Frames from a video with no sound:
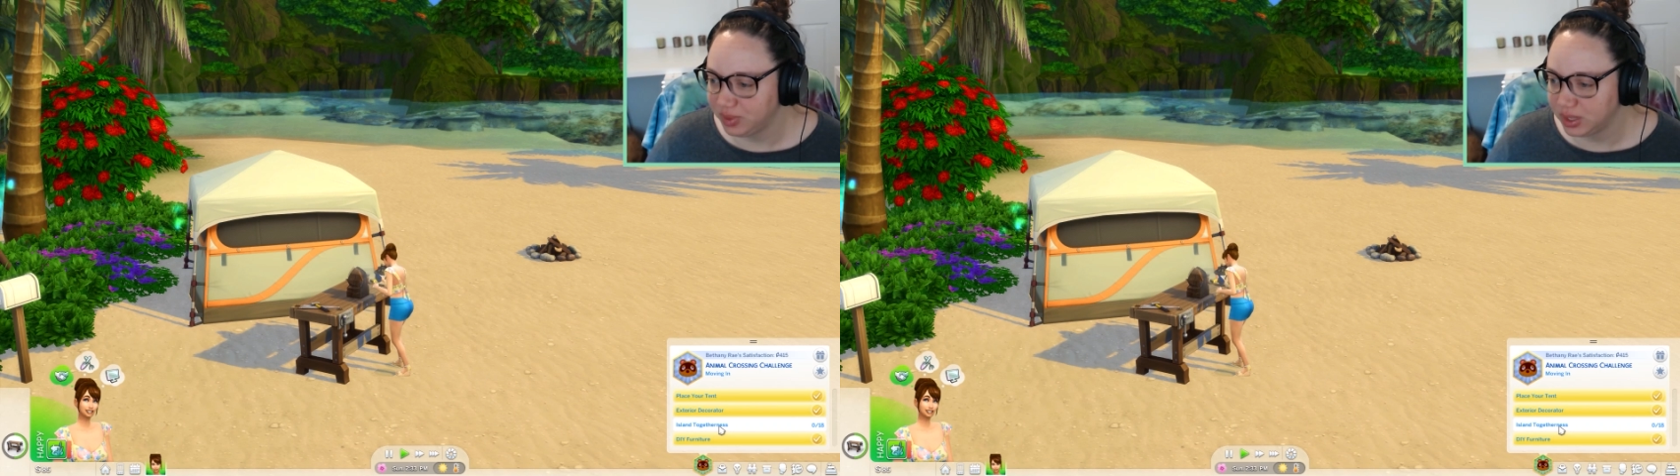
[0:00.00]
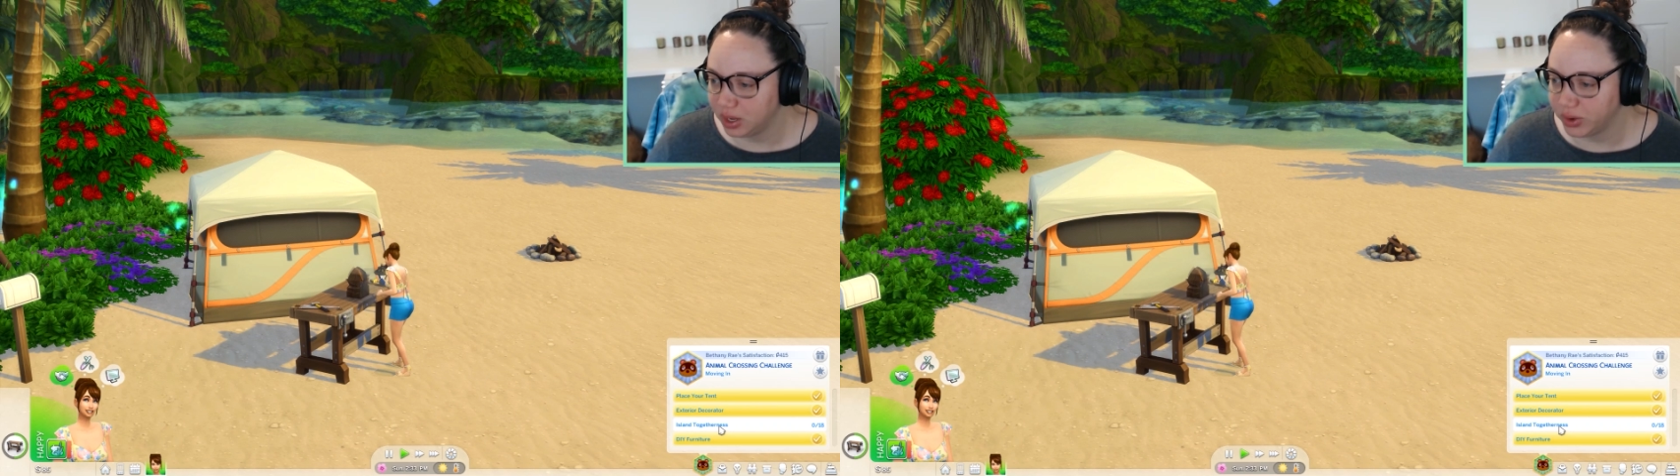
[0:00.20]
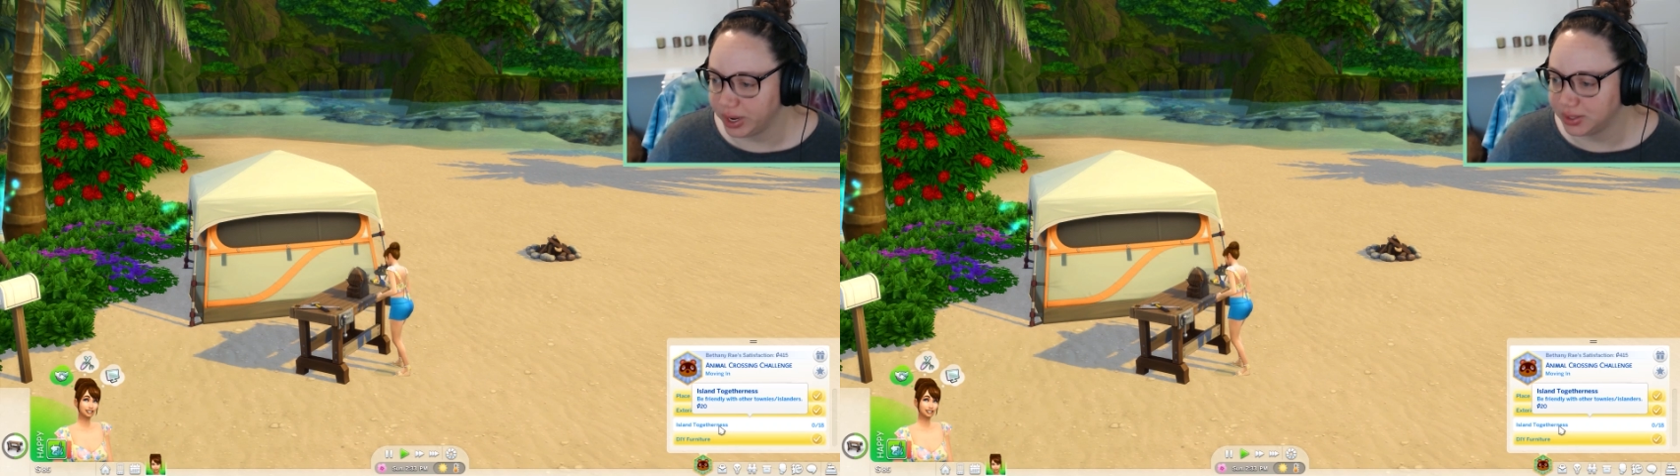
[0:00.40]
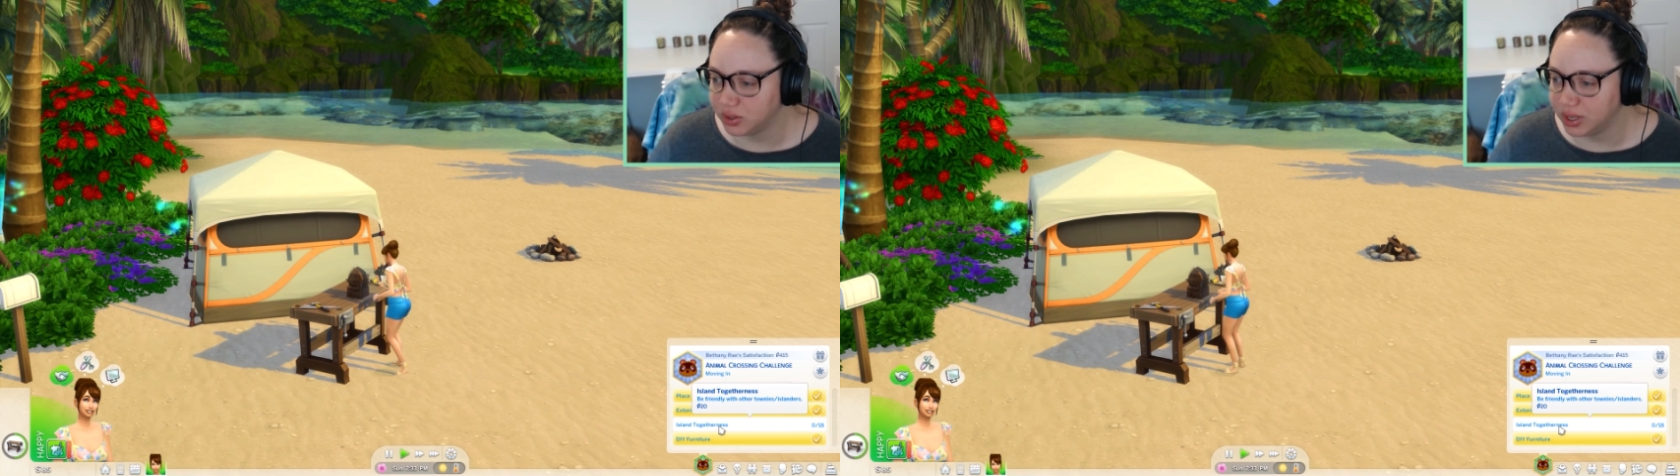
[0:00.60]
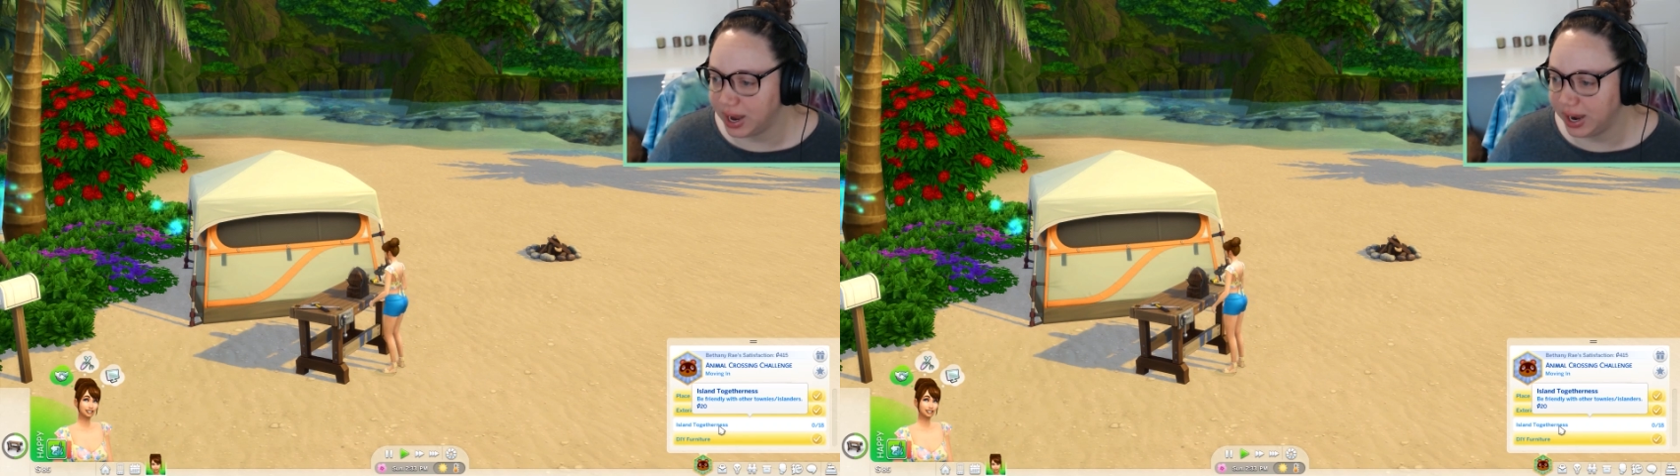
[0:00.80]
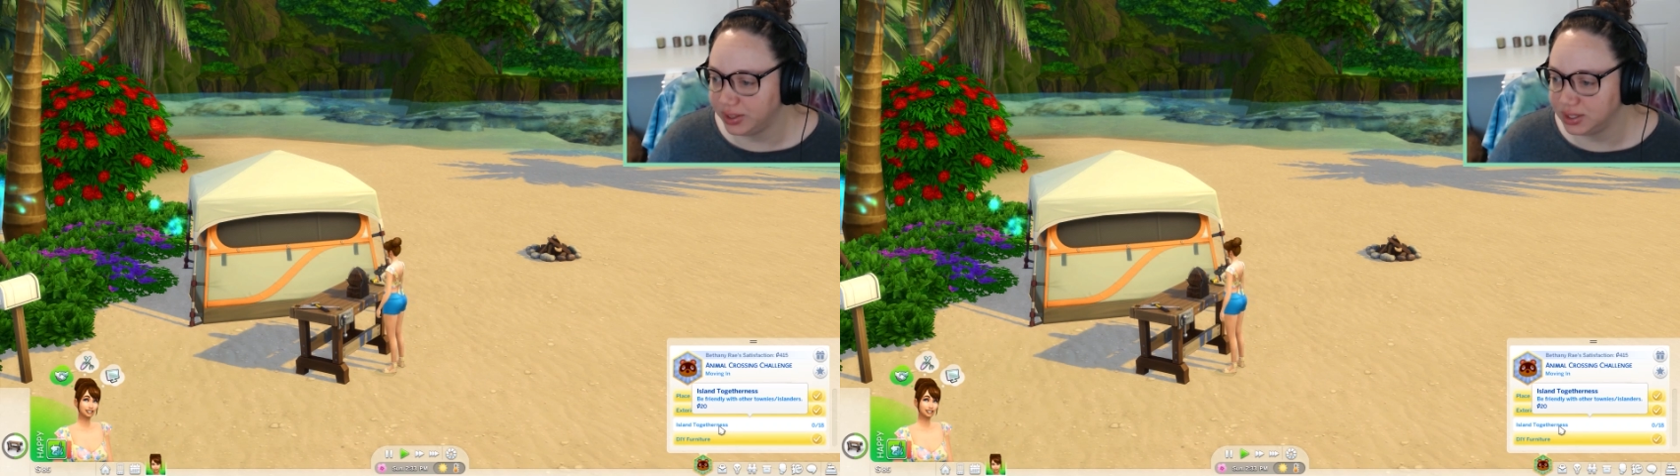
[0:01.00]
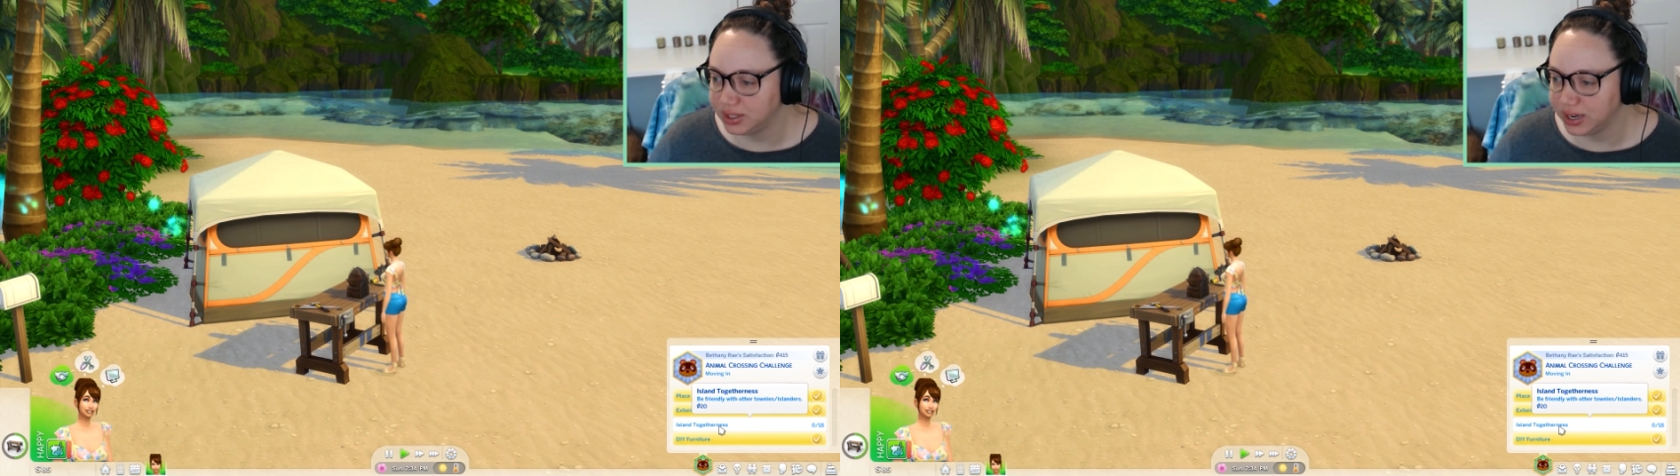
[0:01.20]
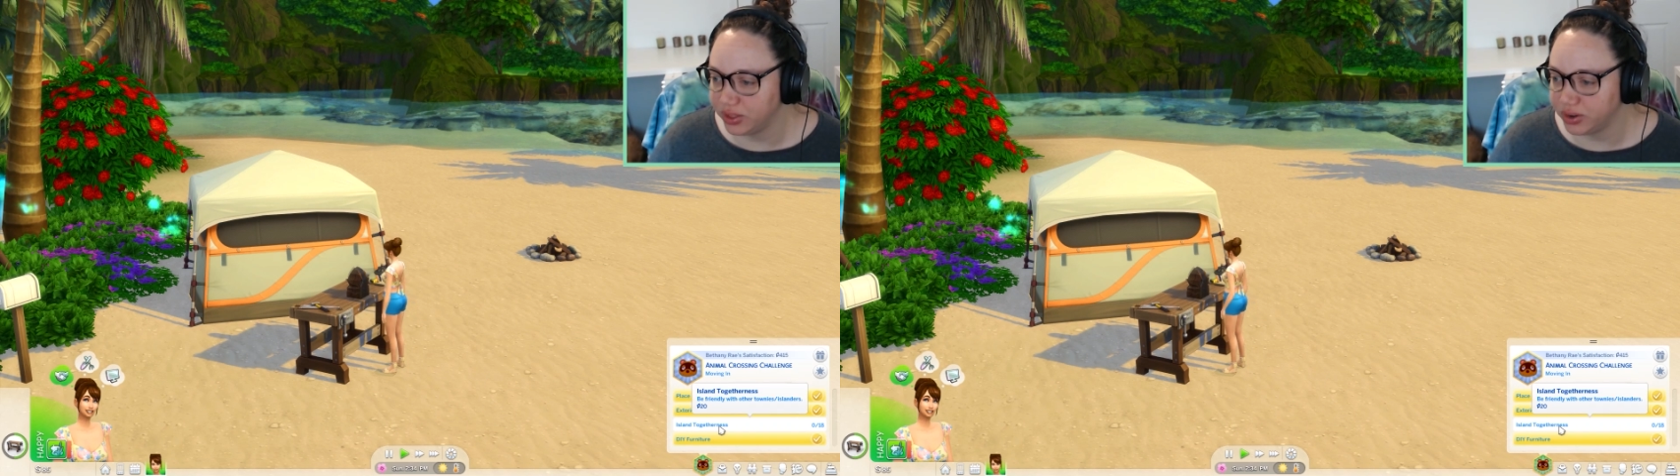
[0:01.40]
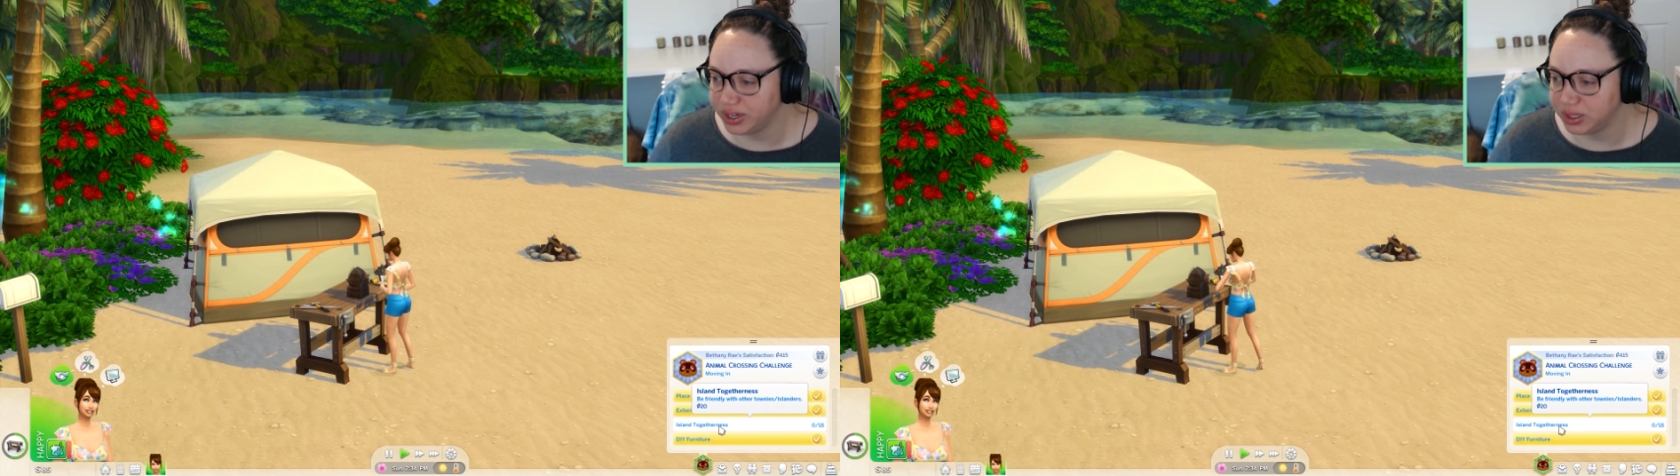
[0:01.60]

Okay, so the island togetherness,